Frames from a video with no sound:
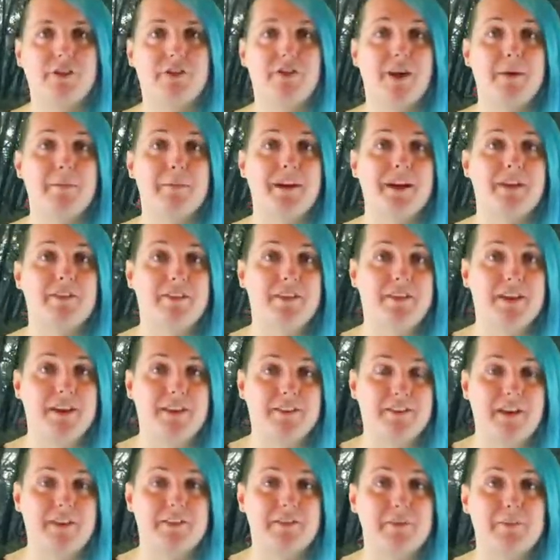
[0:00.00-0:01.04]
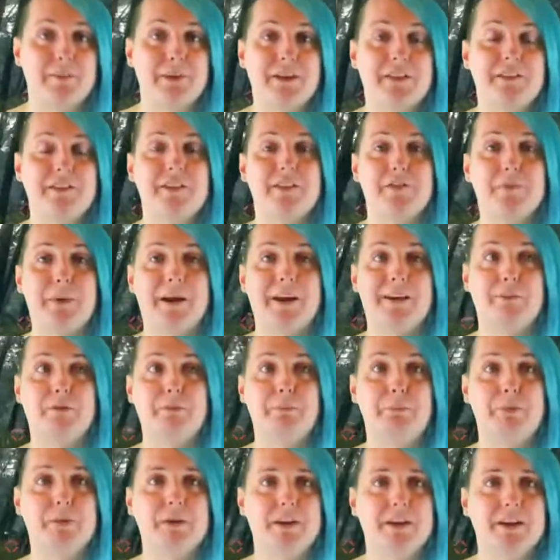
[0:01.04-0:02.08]
are stepping into the accessibility space,
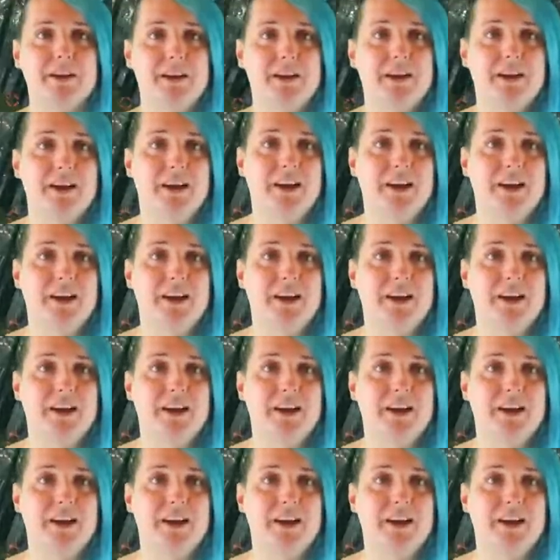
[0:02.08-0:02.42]
but